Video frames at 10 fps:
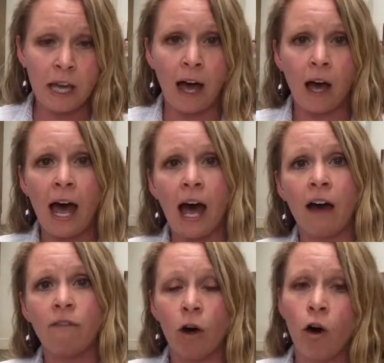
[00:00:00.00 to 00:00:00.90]
that
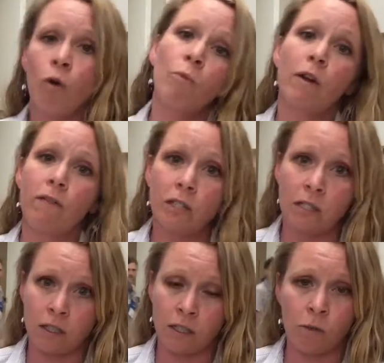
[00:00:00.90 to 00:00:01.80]
have a home river
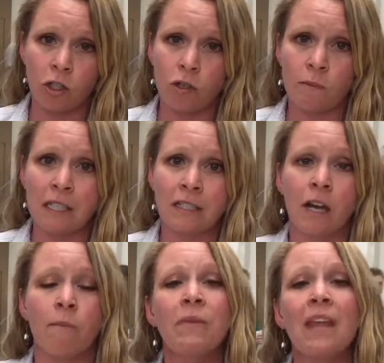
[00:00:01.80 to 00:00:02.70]
system or stream
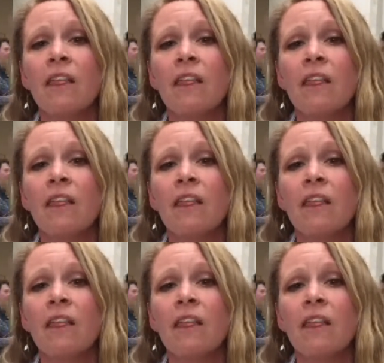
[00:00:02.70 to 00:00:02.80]
system,